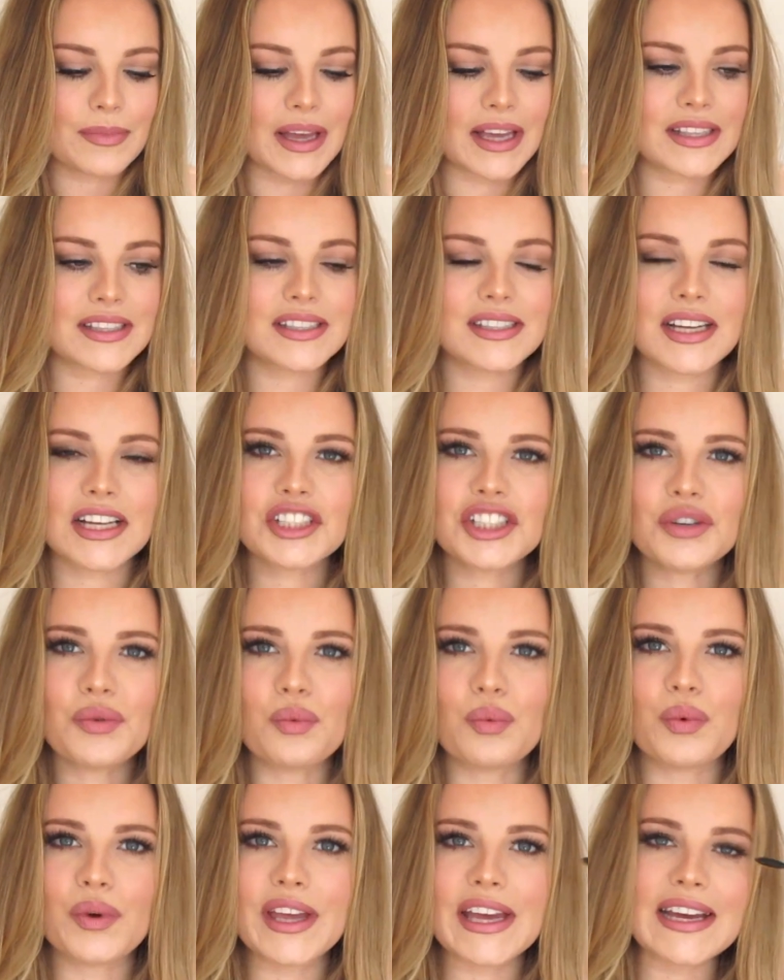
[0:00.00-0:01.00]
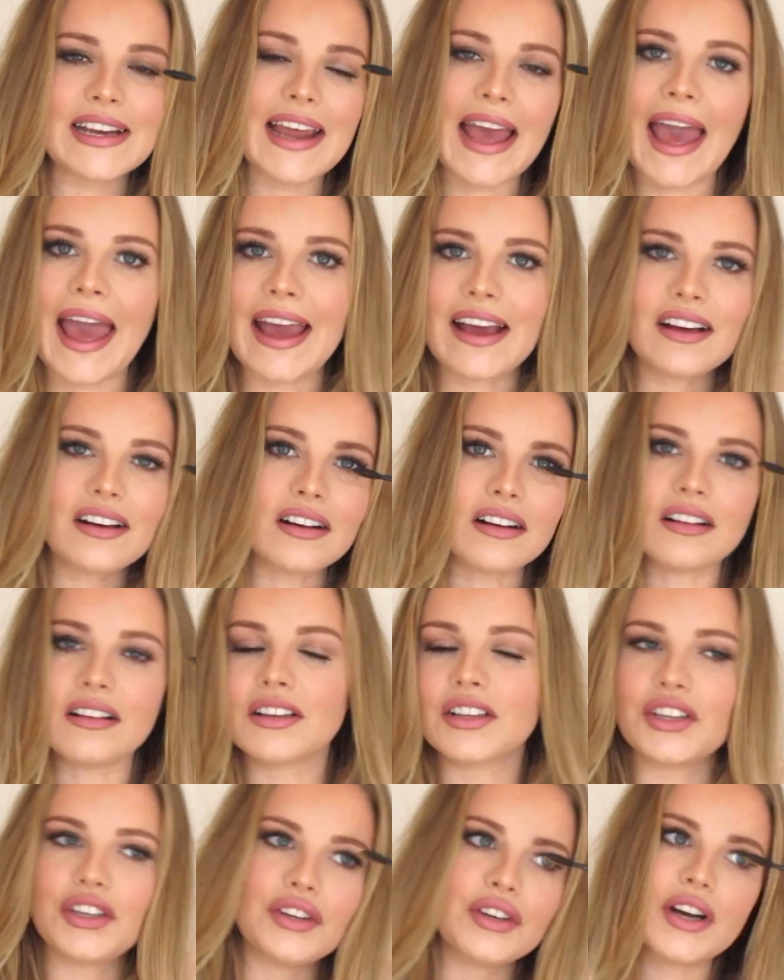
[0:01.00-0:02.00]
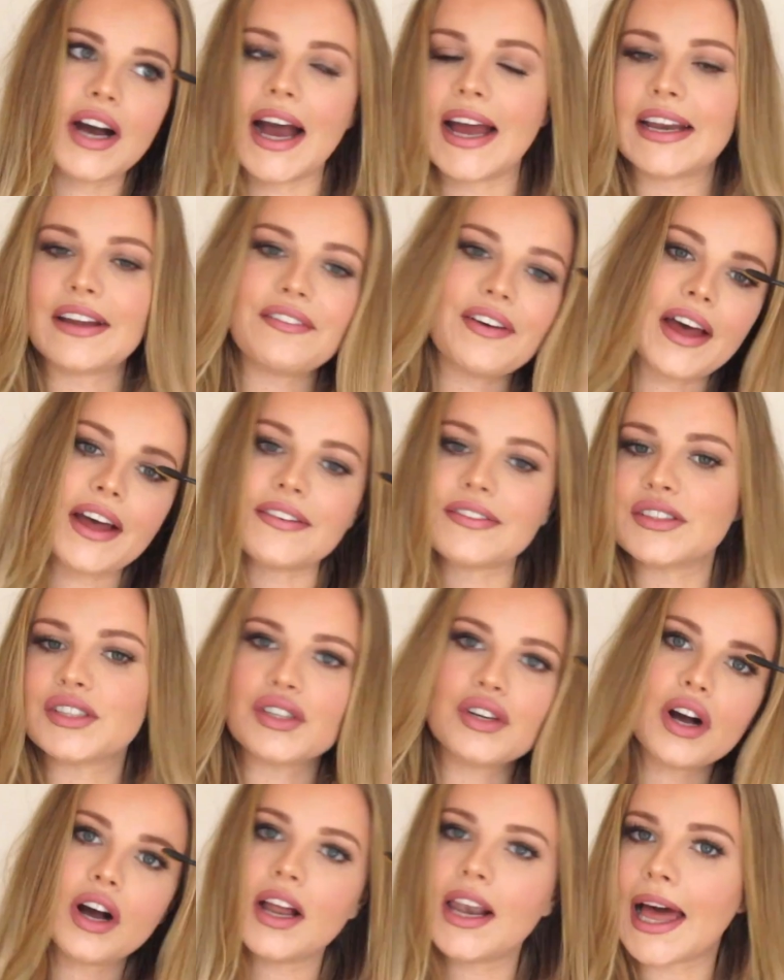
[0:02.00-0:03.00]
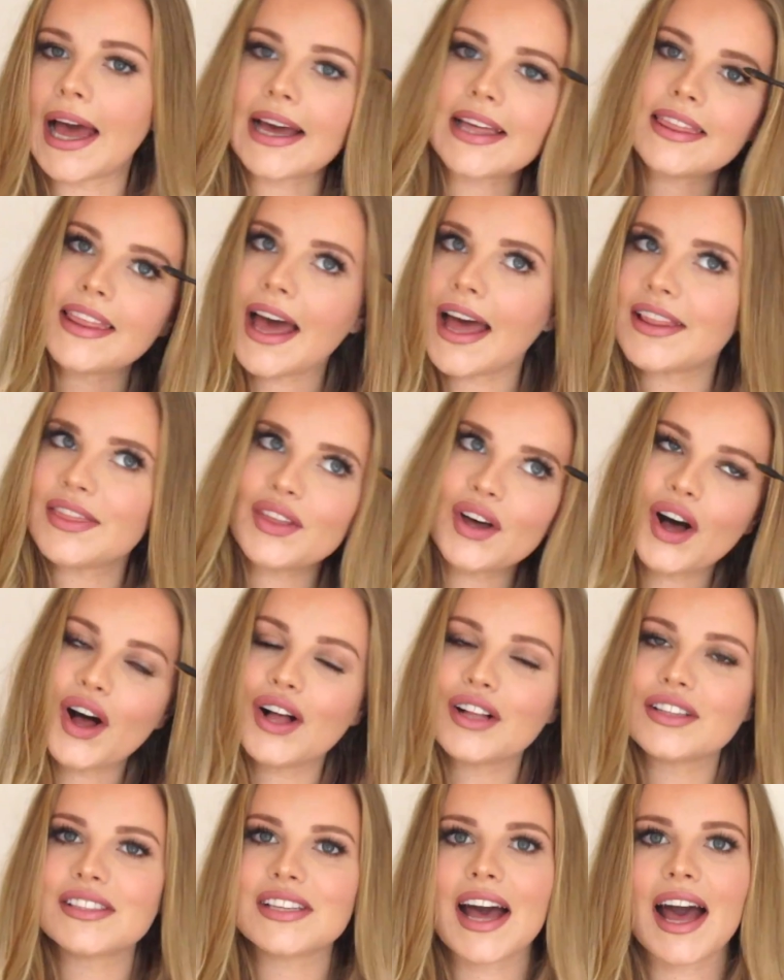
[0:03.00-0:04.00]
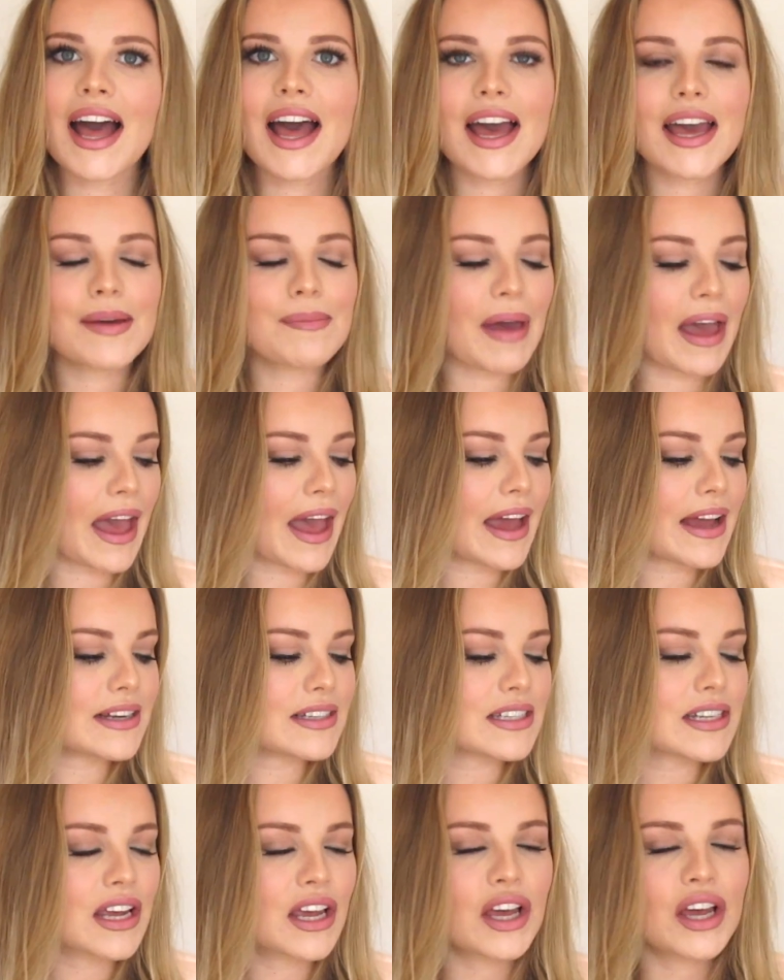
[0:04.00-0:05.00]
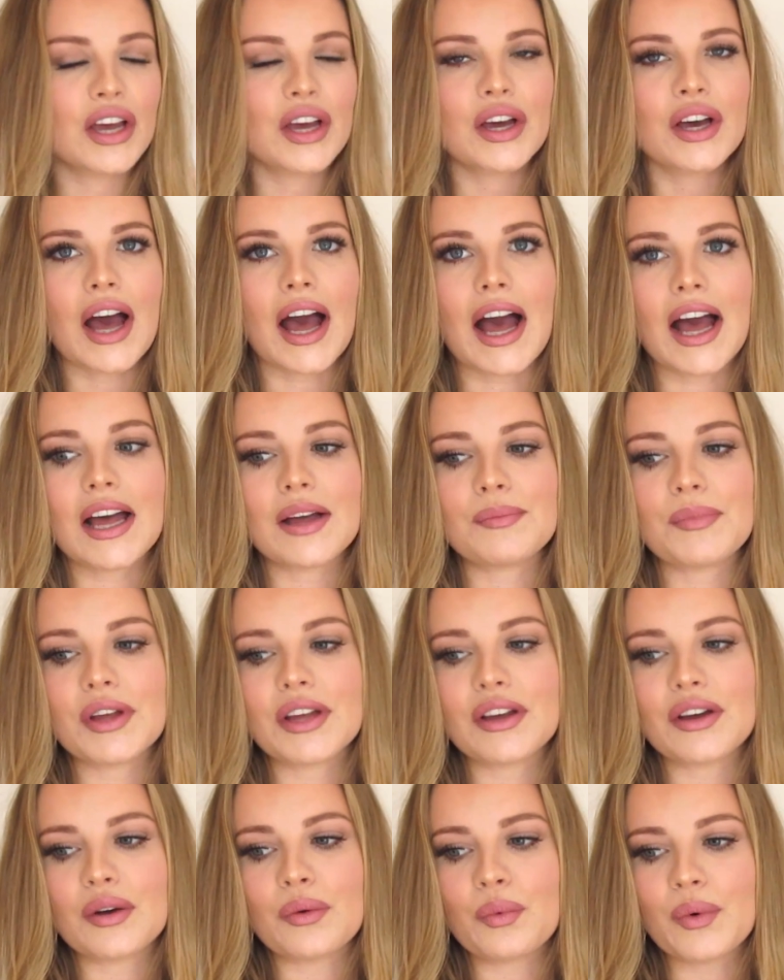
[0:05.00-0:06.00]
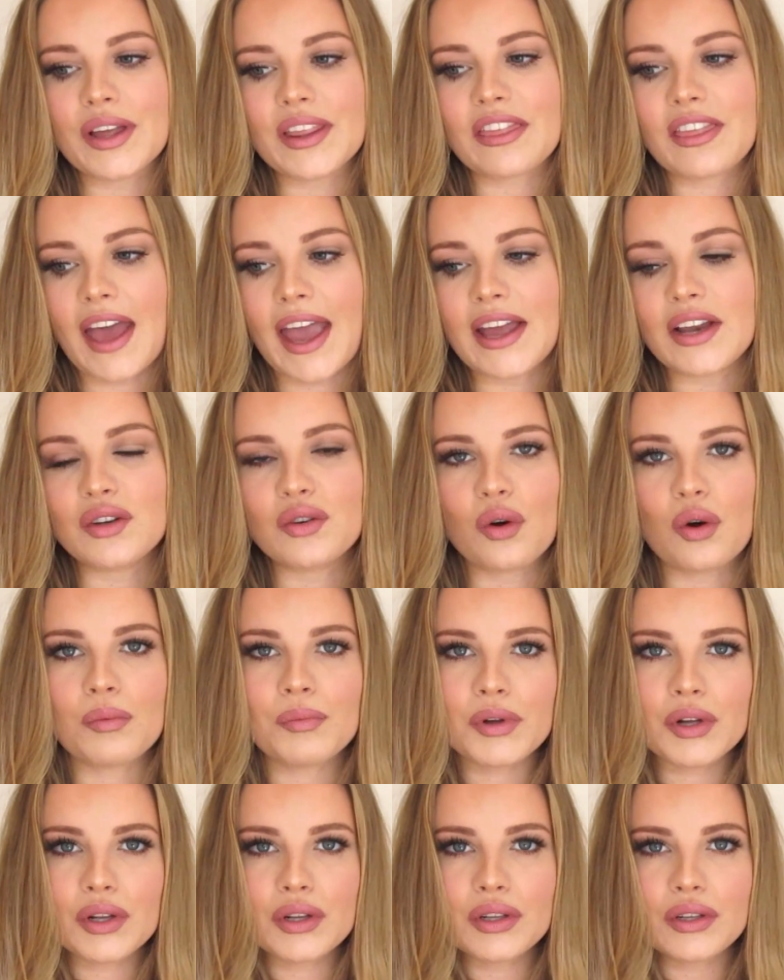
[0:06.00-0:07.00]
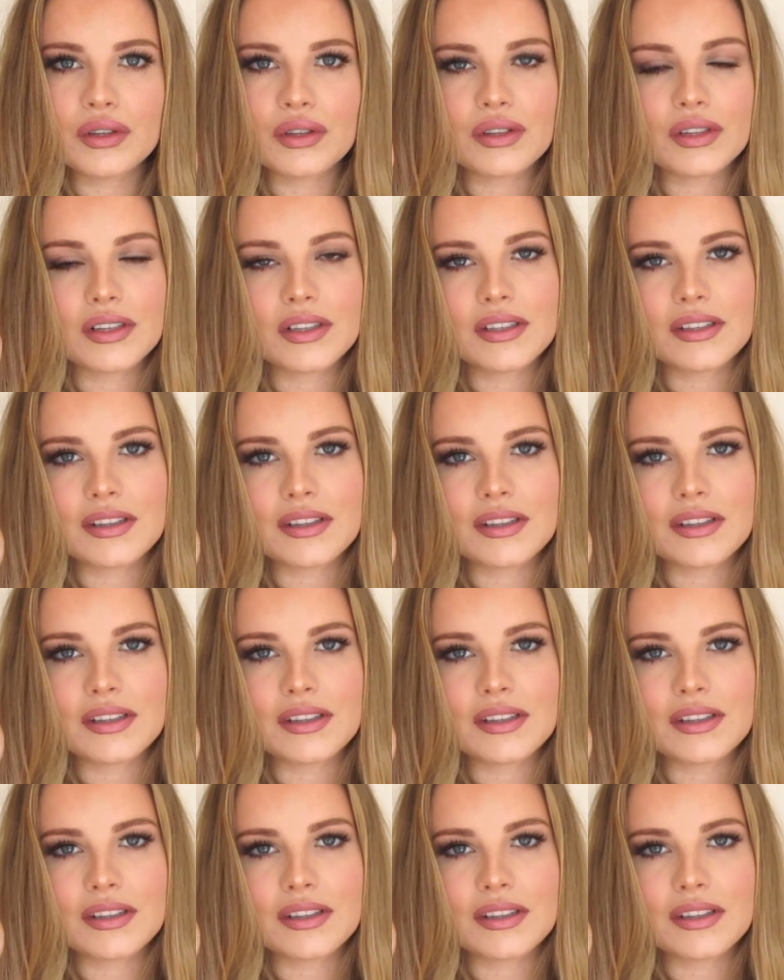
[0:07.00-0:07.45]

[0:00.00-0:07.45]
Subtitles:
it's such a weird angle. You kind of have to go like that the whole time, and with a normal